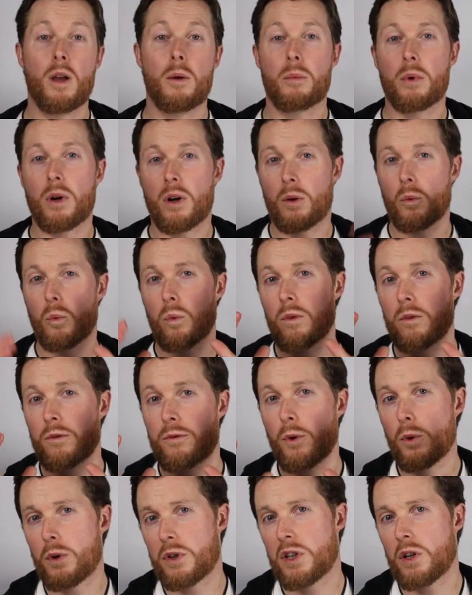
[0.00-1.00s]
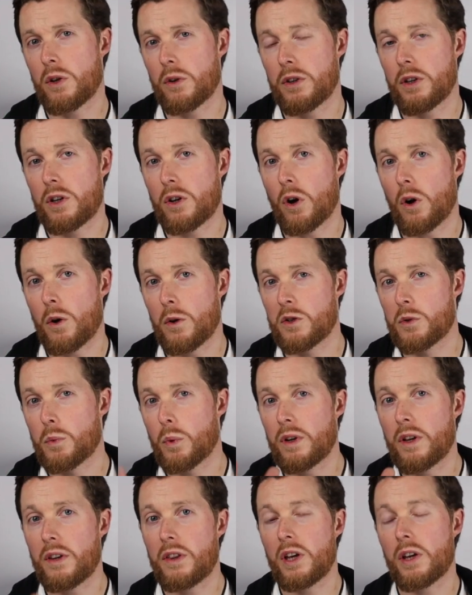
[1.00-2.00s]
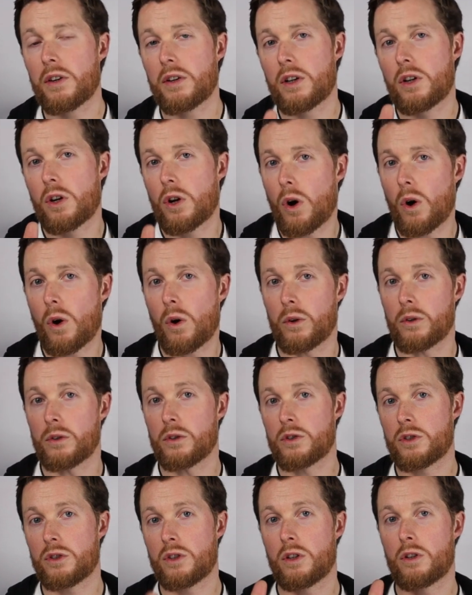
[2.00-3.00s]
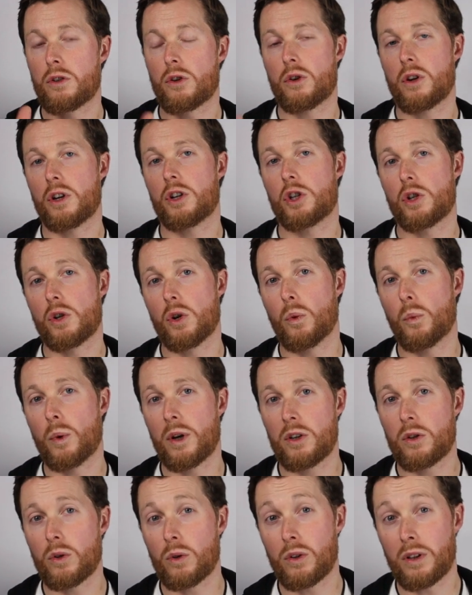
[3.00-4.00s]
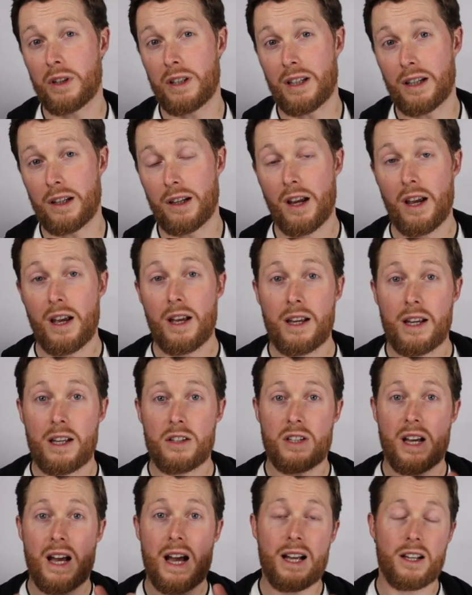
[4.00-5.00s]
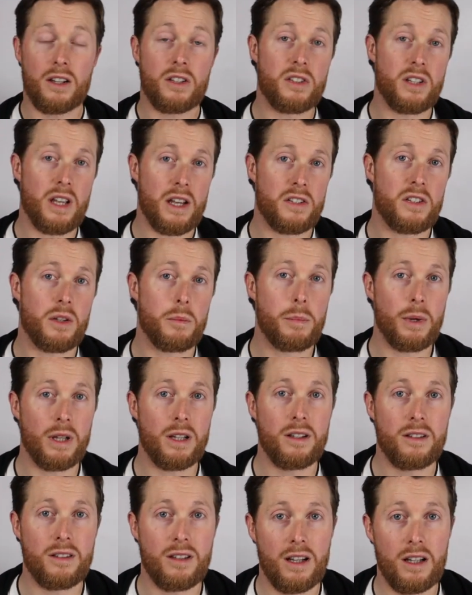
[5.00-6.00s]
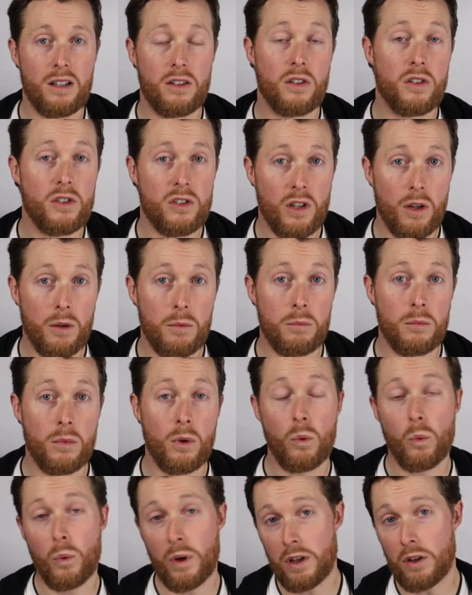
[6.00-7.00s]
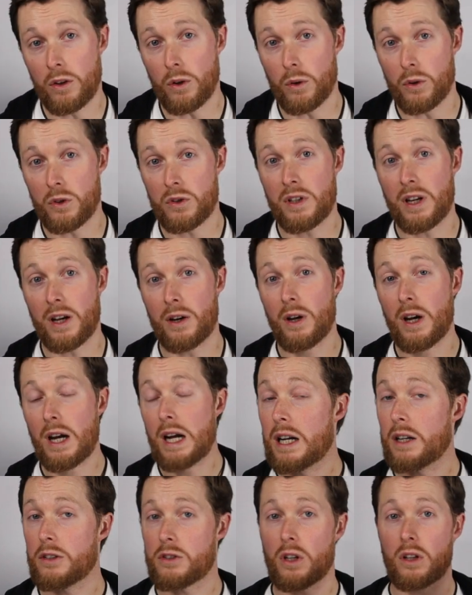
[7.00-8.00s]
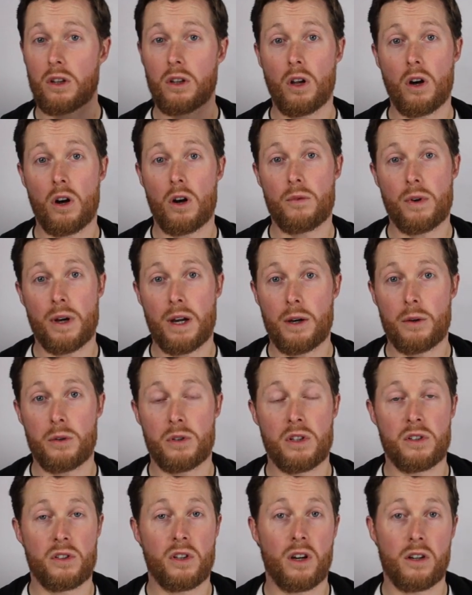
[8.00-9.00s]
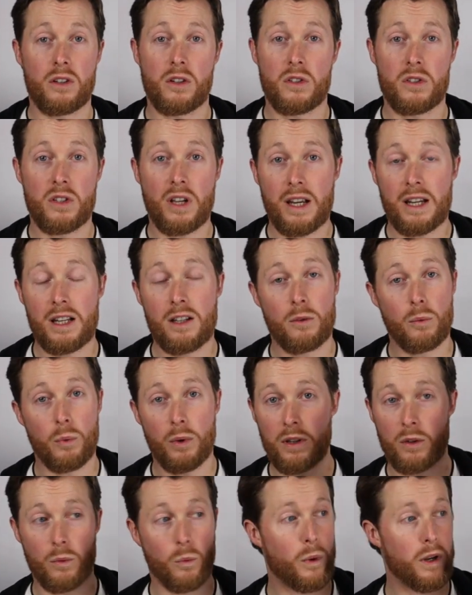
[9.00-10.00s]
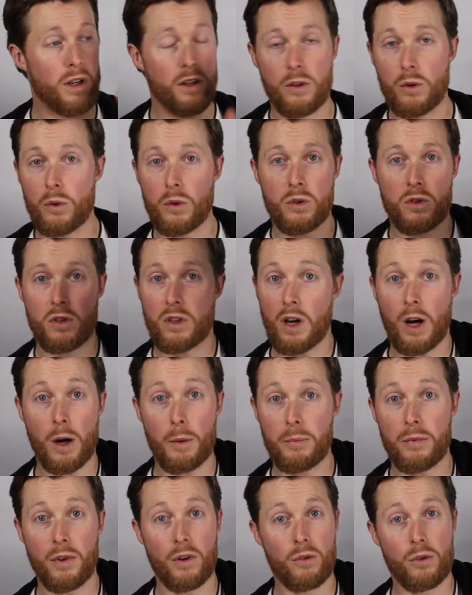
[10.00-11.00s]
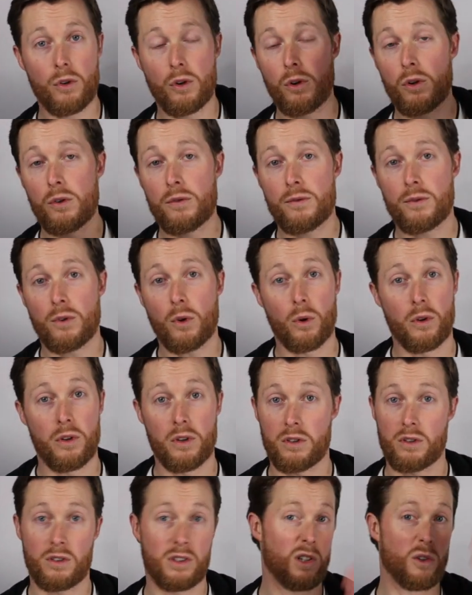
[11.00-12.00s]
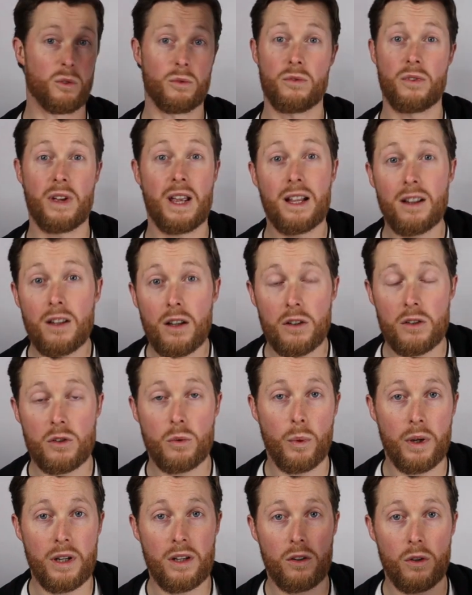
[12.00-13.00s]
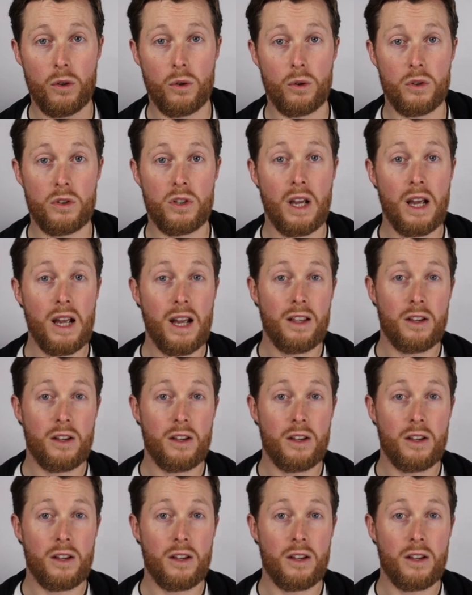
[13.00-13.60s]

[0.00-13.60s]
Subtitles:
But focusing on the cons, one of the other cons to traditional window cleaning is accessibility to some windows. Now, there's a lot of houses that are designed with windows up the roof, or there's, Velux windows.